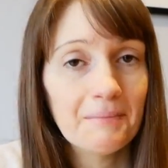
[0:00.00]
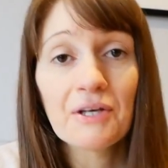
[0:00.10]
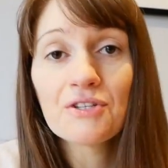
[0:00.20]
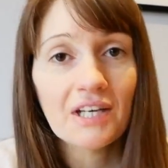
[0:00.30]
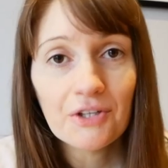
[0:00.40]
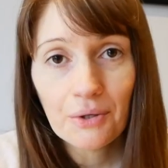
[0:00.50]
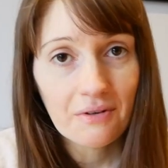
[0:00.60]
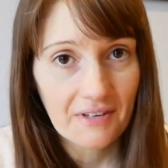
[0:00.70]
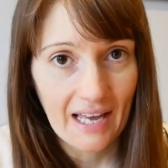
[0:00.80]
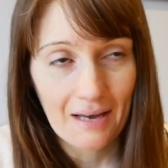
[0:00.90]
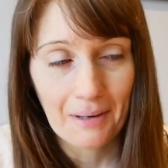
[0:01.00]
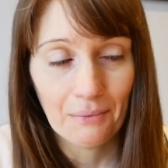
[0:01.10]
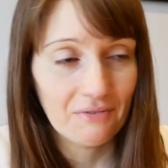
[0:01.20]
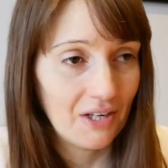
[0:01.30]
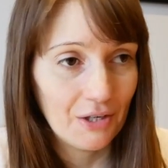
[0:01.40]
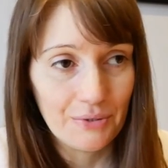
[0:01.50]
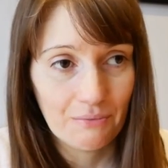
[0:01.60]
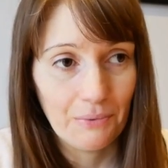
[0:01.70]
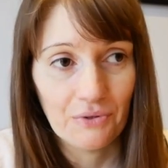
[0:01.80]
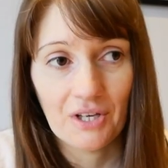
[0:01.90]
because I knew if it came out with like loads
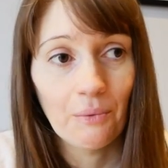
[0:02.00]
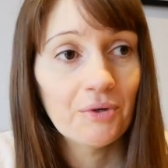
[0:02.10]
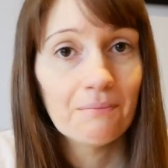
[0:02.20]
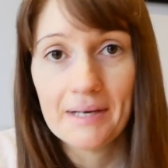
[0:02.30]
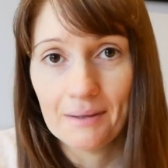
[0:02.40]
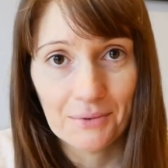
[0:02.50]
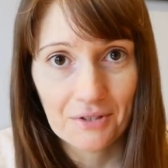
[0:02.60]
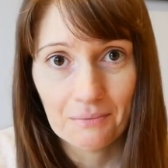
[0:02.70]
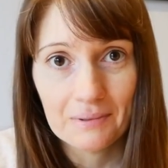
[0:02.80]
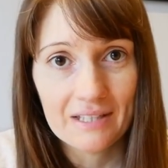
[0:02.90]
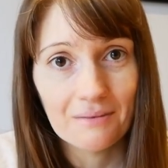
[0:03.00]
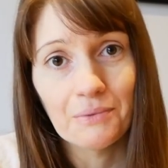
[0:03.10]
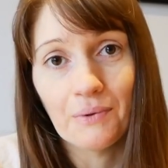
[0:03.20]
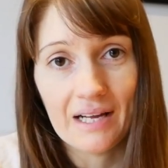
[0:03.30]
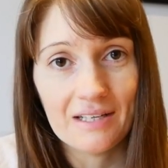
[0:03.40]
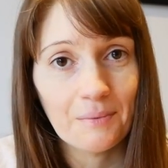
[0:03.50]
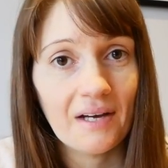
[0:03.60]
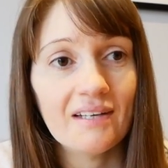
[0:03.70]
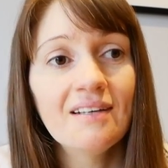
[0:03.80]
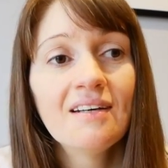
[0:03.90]
of books I wouldn't be able to complete them all
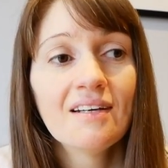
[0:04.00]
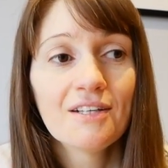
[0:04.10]
anyway.